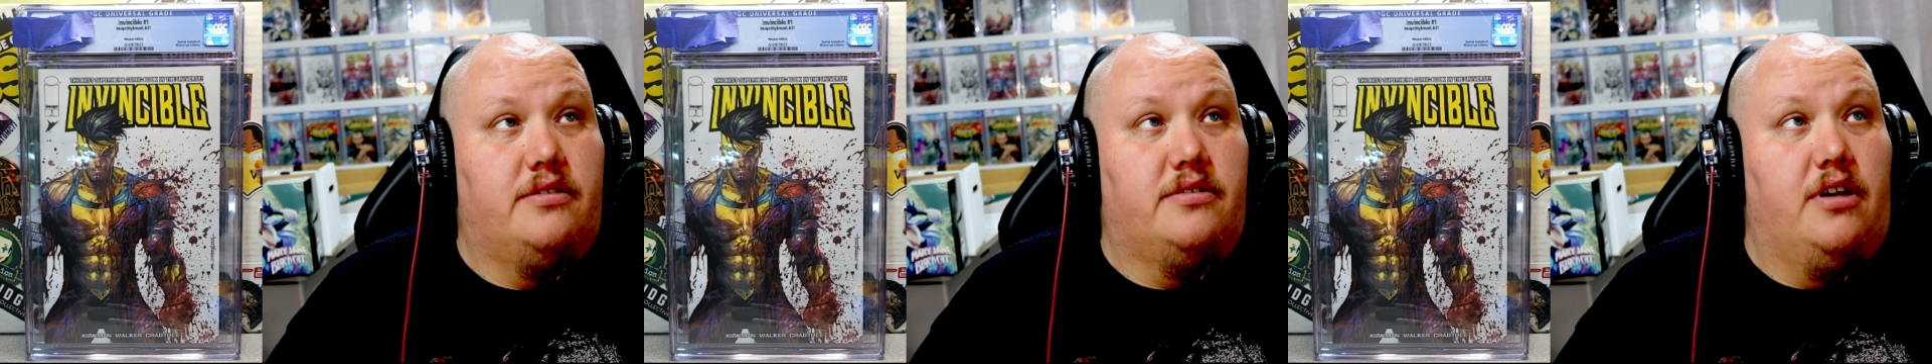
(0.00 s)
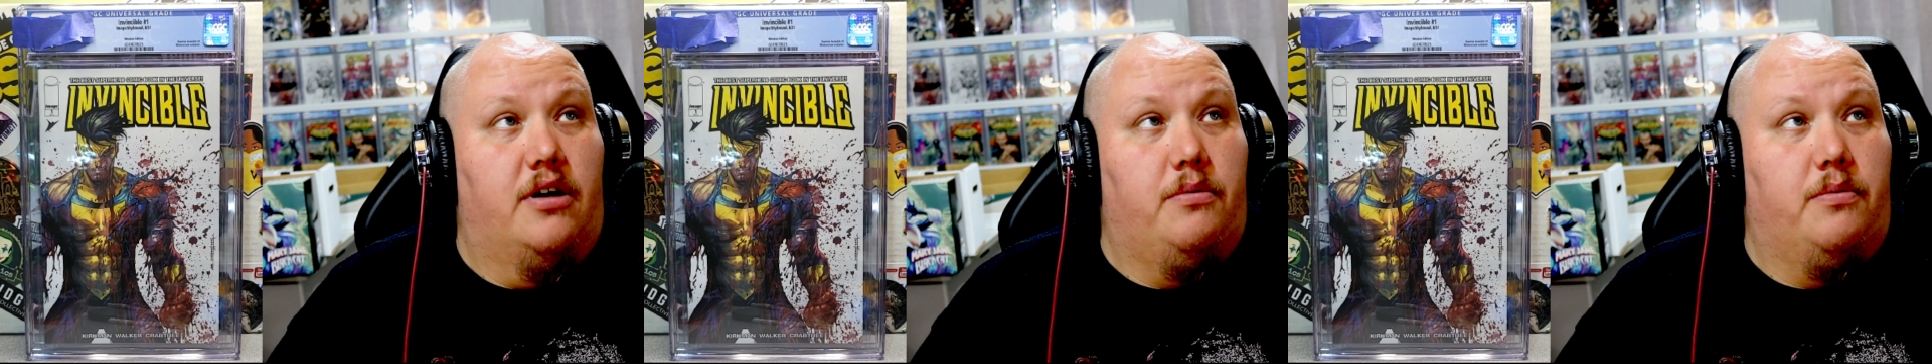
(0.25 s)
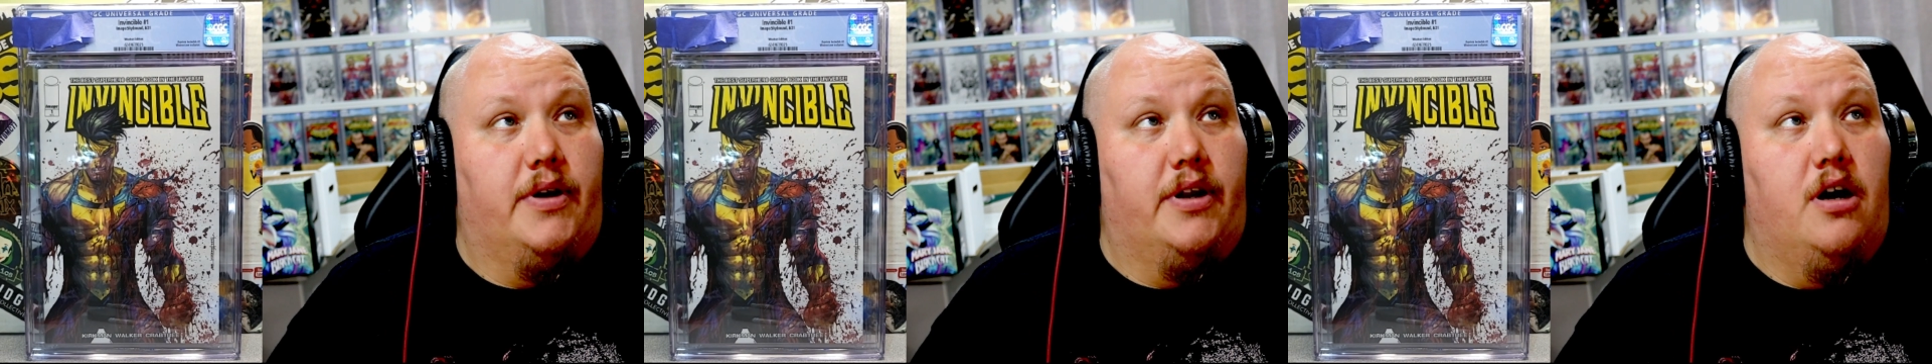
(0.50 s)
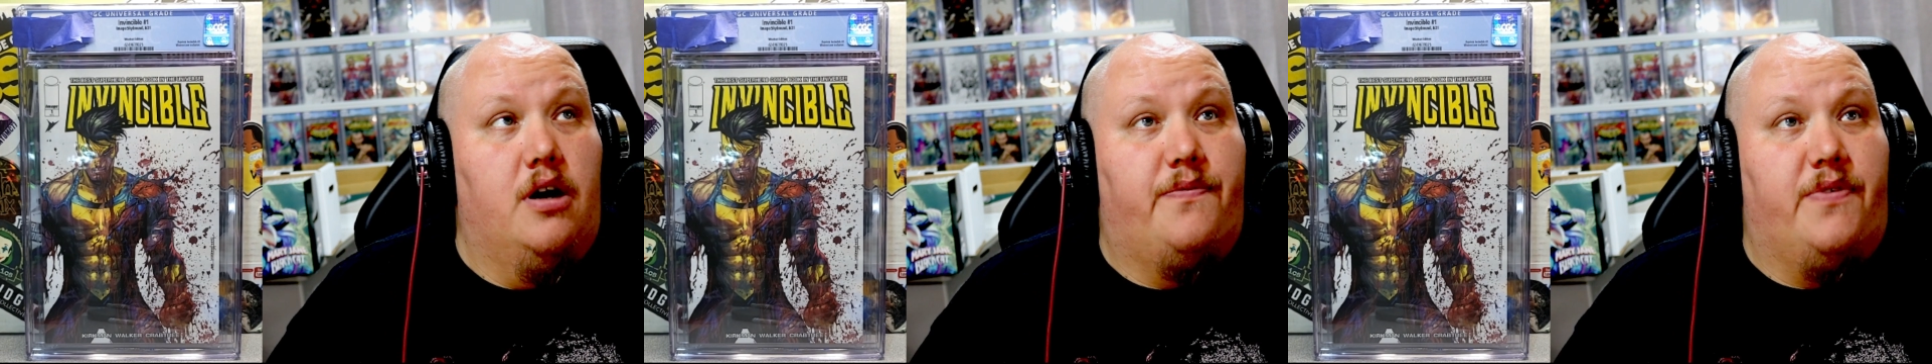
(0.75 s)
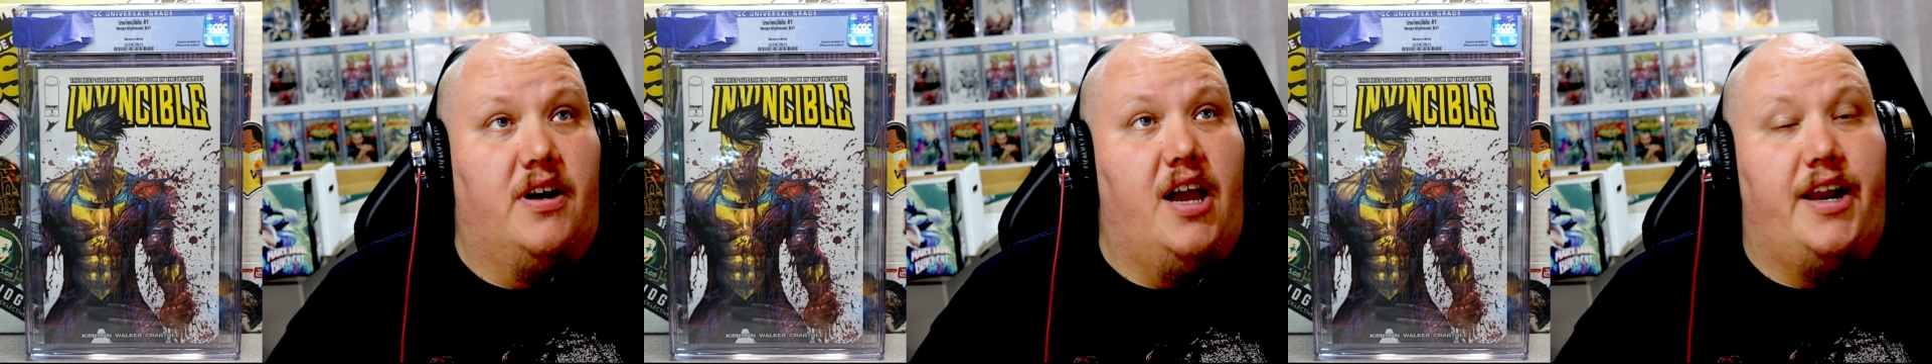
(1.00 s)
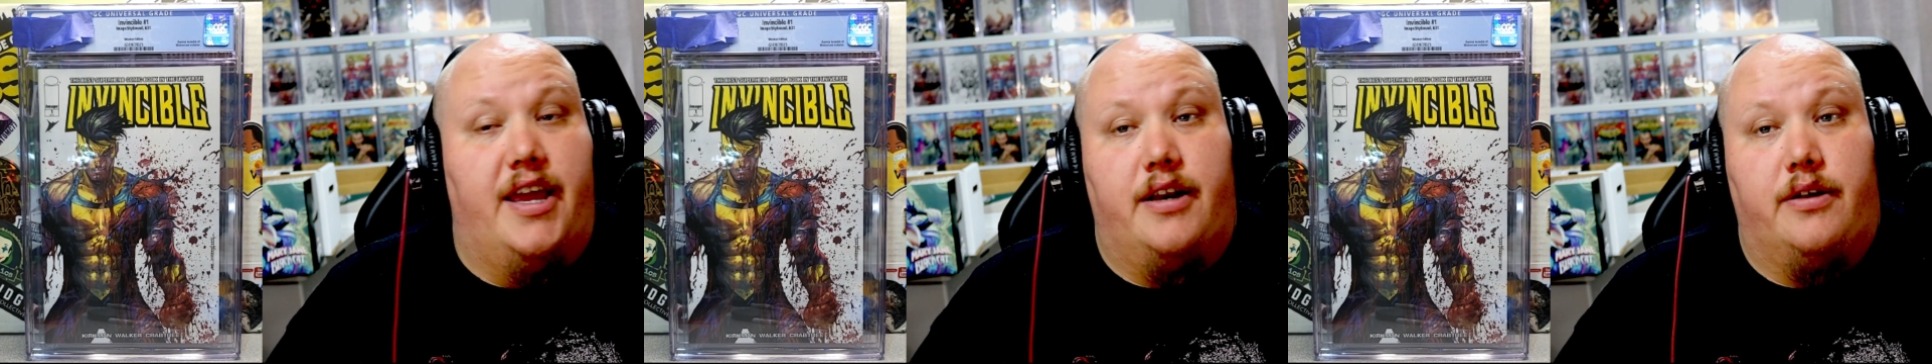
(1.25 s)
So we're going to hope for a
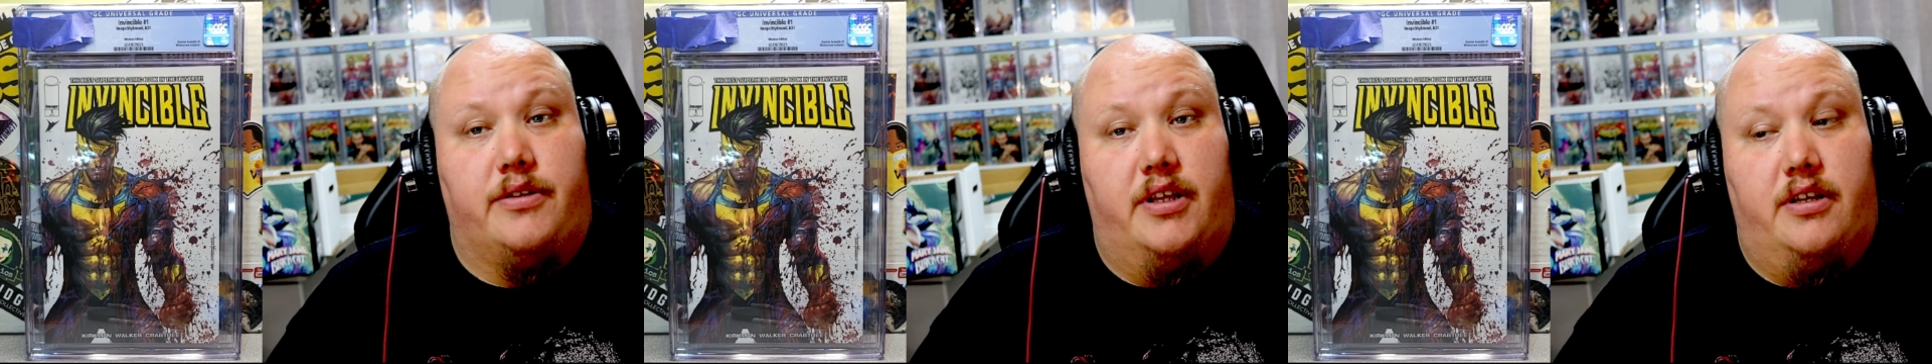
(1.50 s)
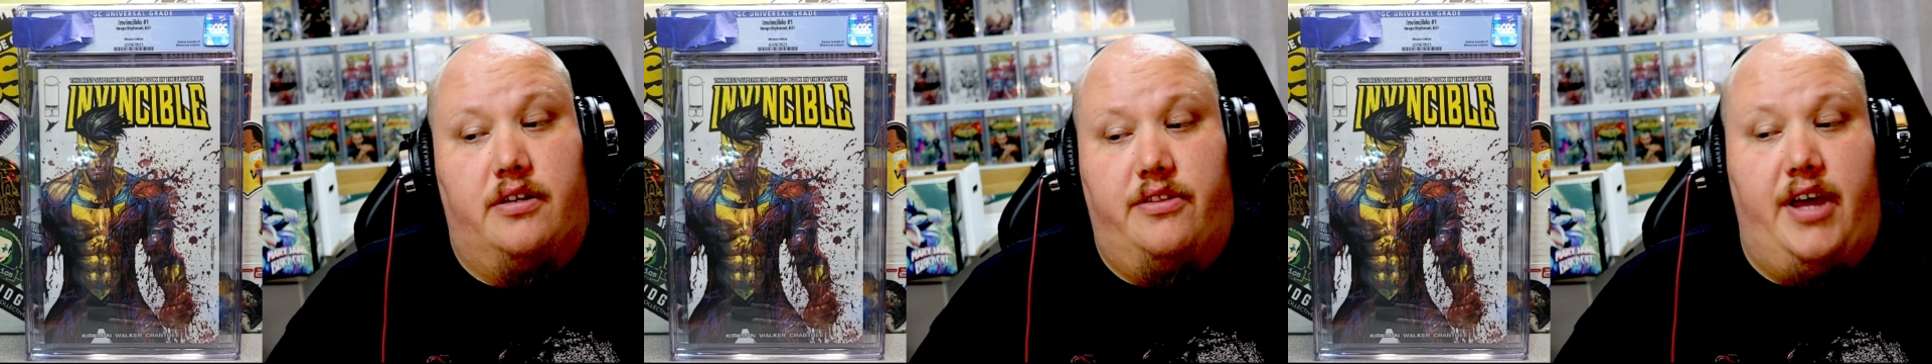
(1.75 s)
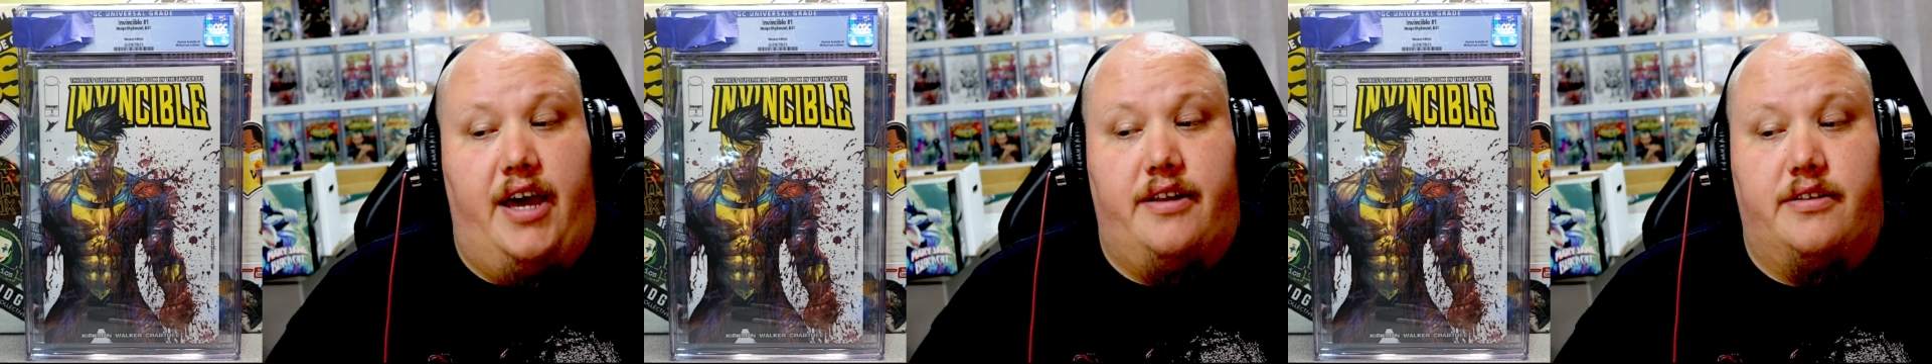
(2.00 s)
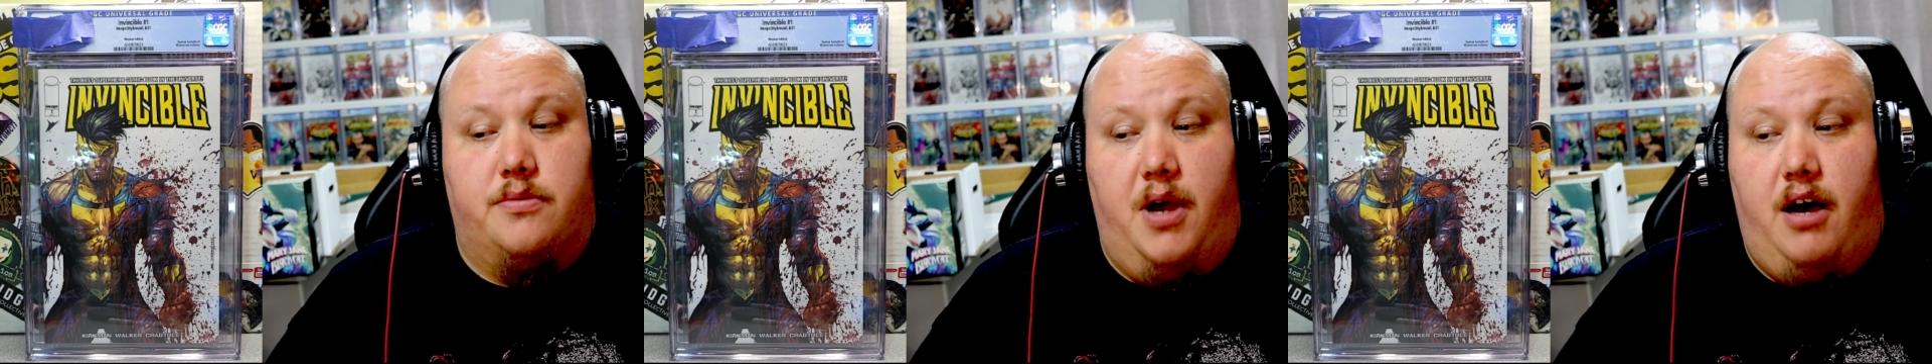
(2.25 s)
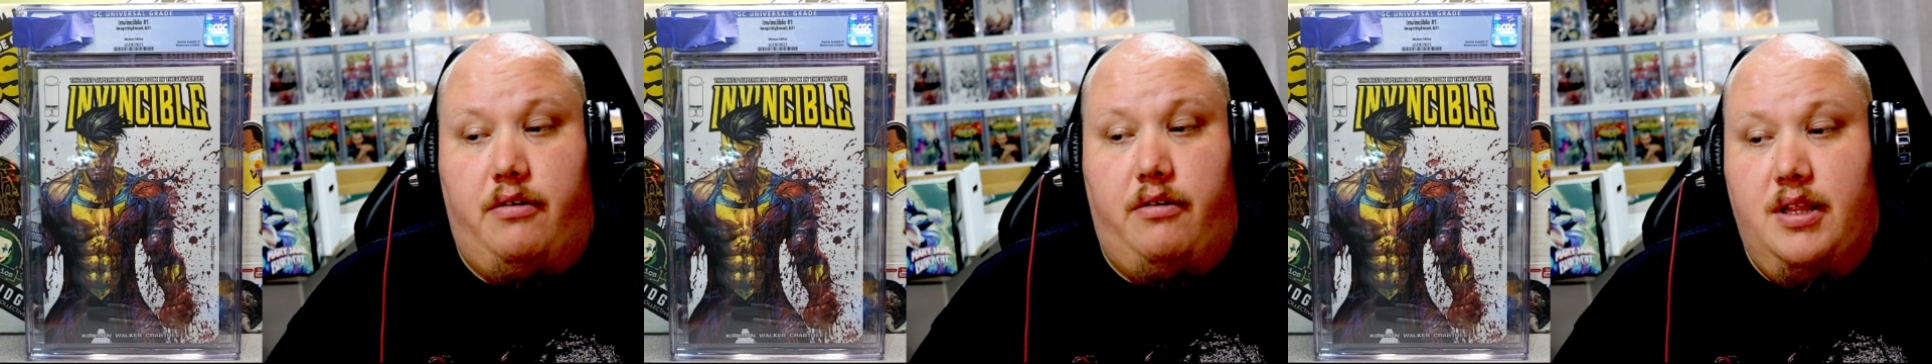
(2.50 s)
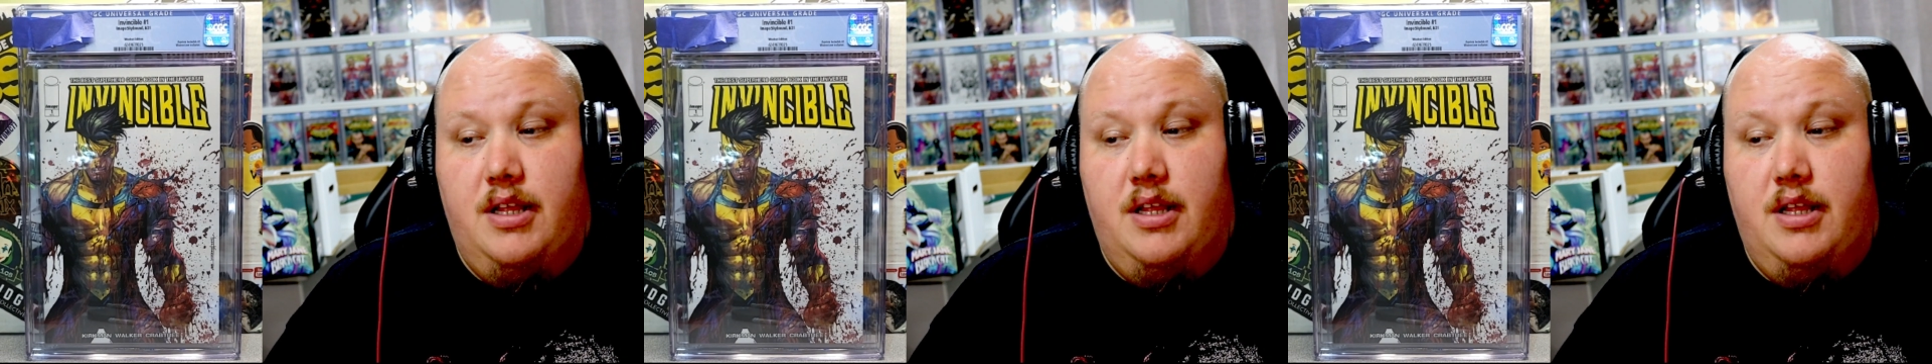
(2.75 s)
9.8 on that as well.